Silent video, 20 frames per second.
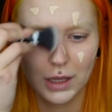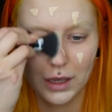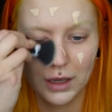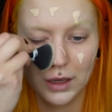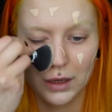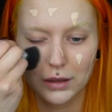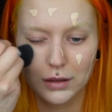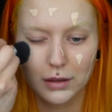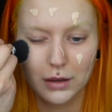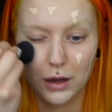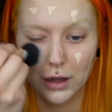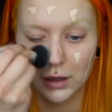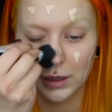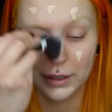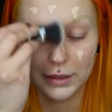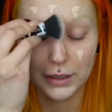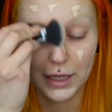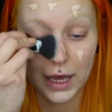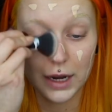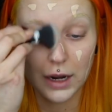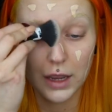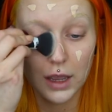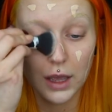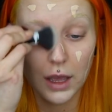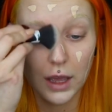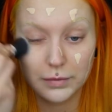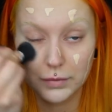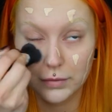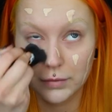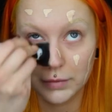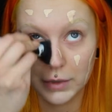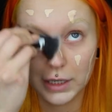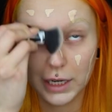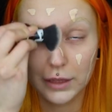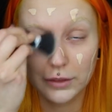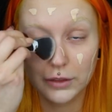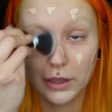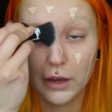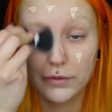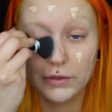uh, call it that. But
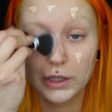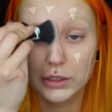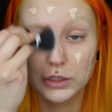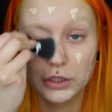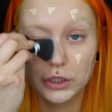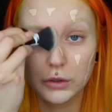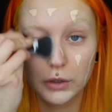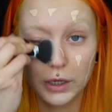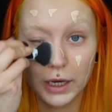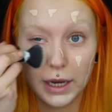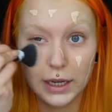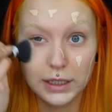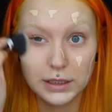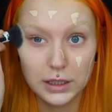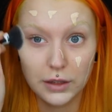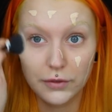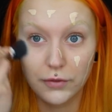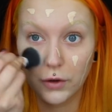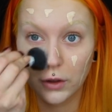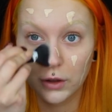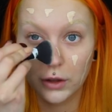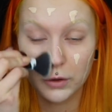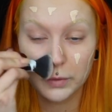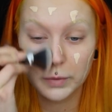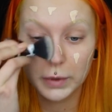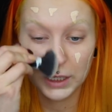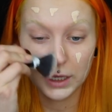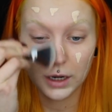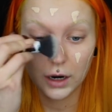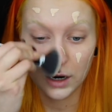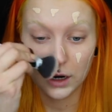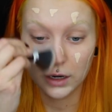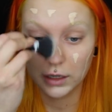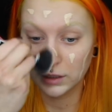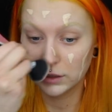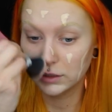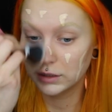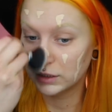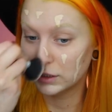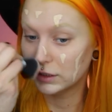I love that you guys that follow me
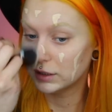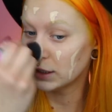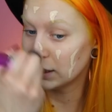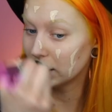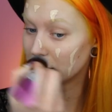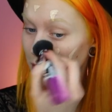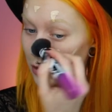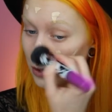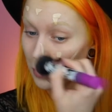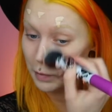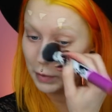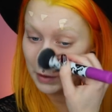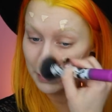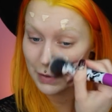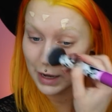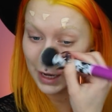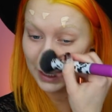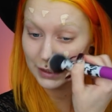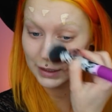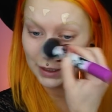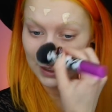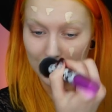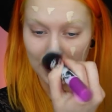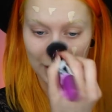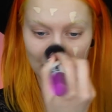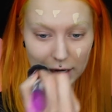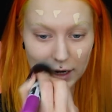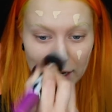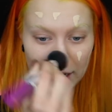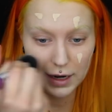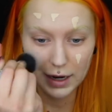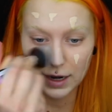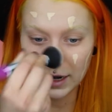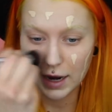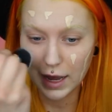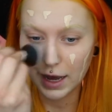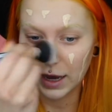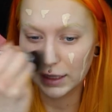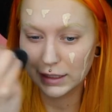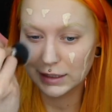are just as open-minded and
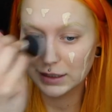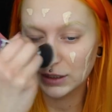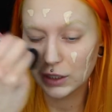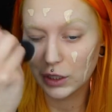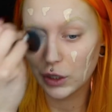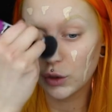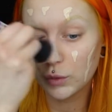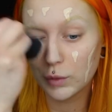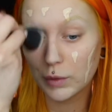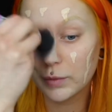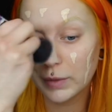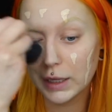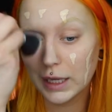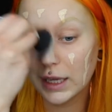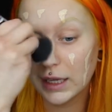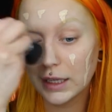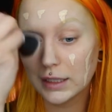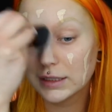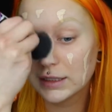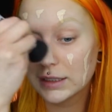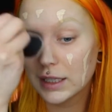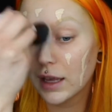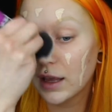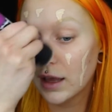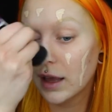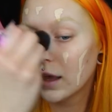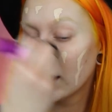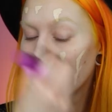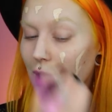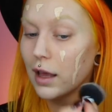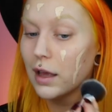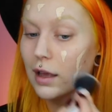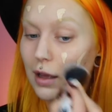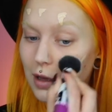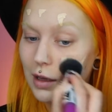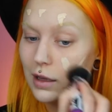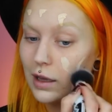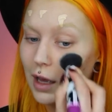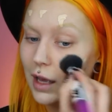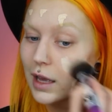nice human beings
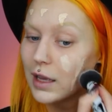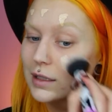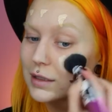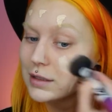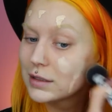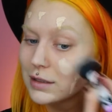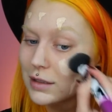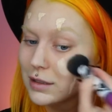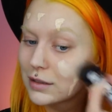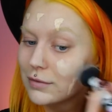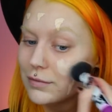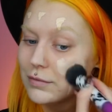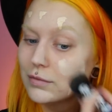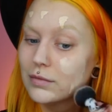as